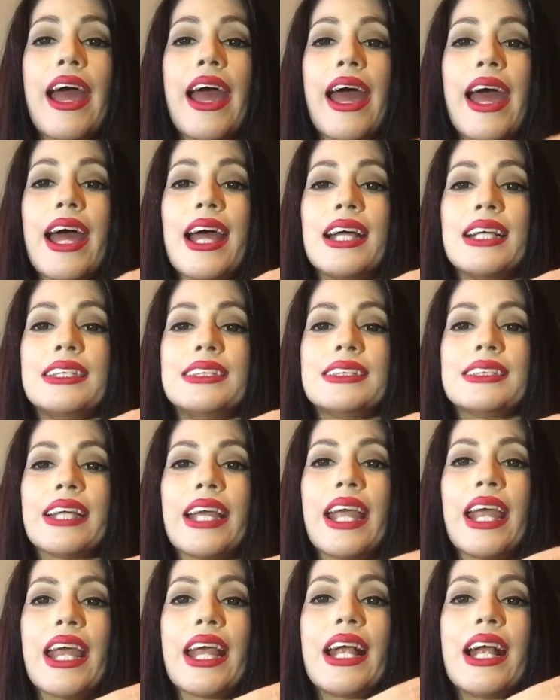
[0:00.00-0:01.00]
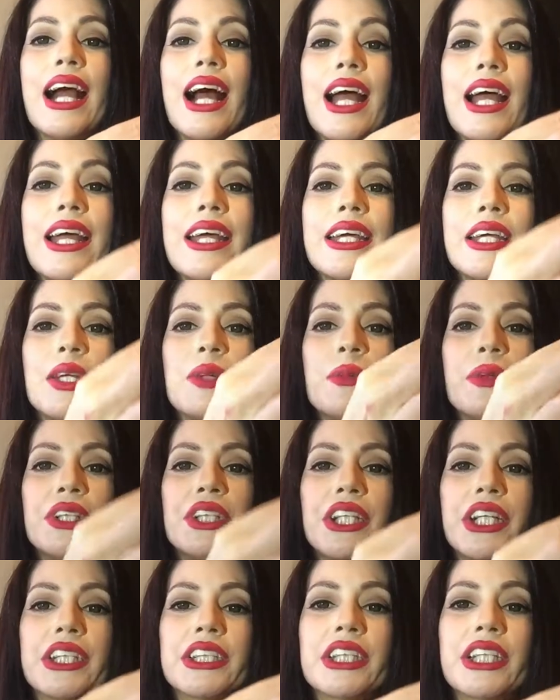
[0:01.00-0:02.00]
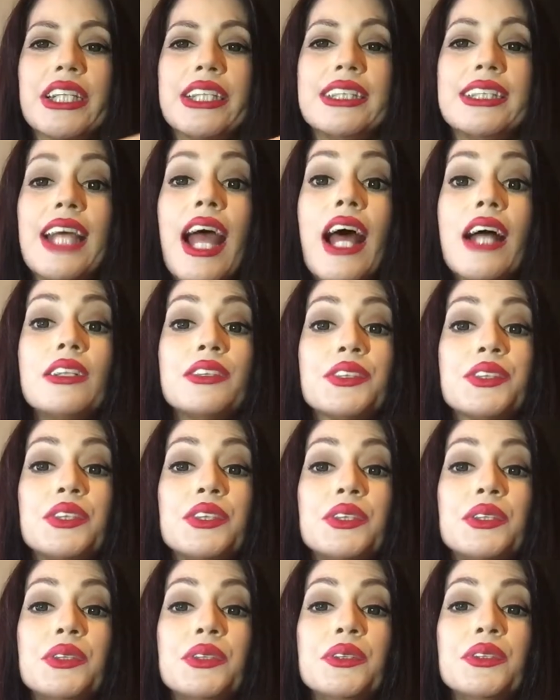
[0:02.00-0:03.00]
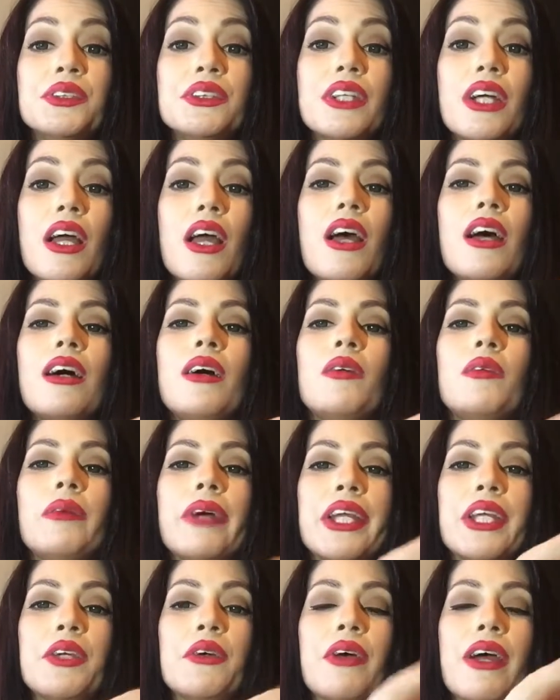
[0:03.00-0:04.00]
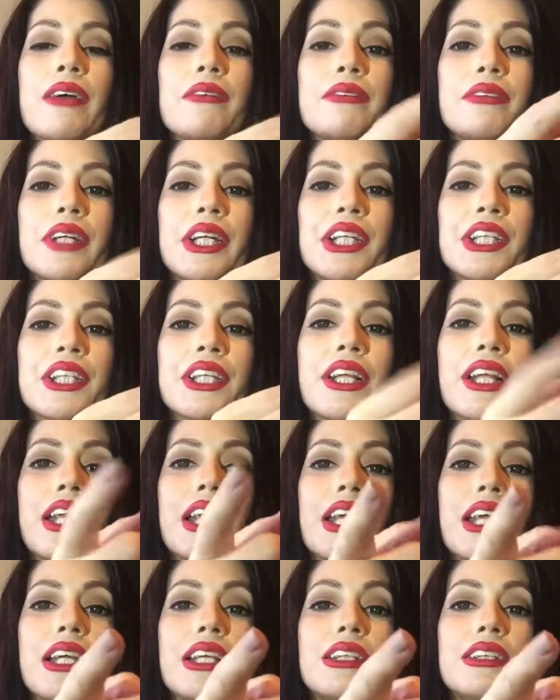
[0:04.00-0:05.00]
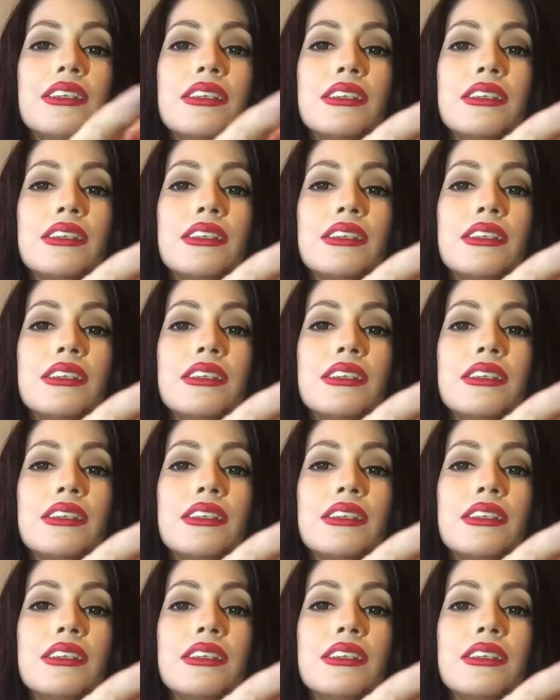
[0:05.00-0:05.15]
has a guide which actually tells you when you have reached the